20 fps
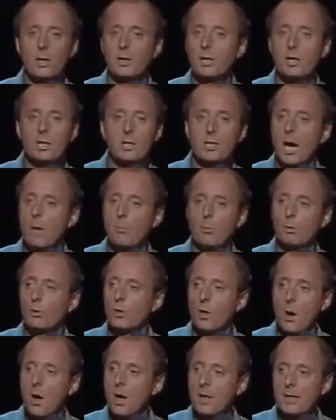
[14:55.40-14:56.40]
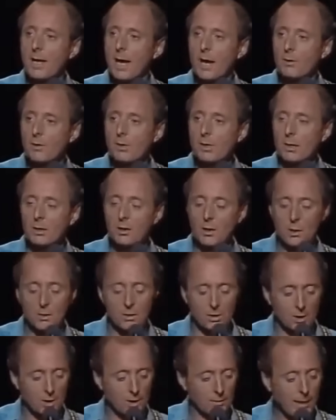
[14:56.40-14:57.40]
It's like your staple diet now, isn't it,
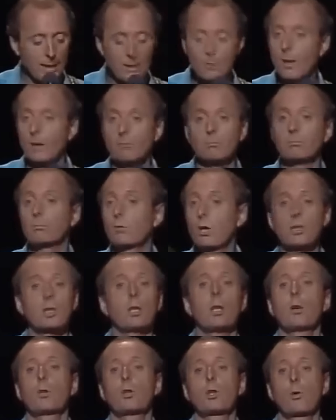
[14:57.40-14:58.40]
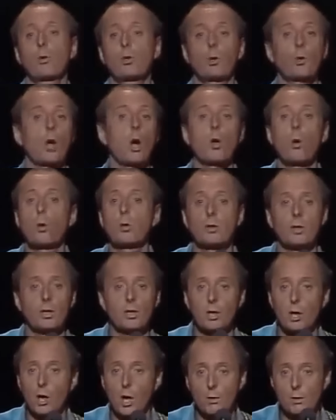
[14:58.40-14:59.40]
curries, you know? Anyway, cut a long story short, I
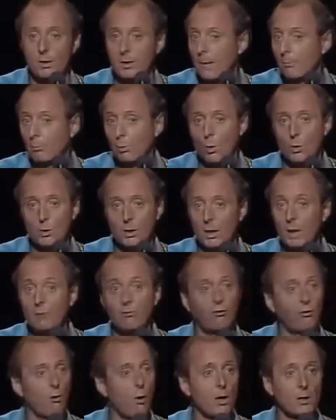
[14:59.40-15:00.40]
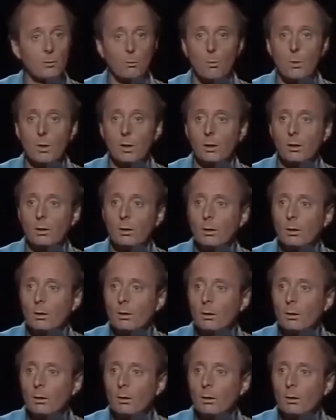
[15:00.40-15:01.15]
ordered this curry. They brought it. It frightened me.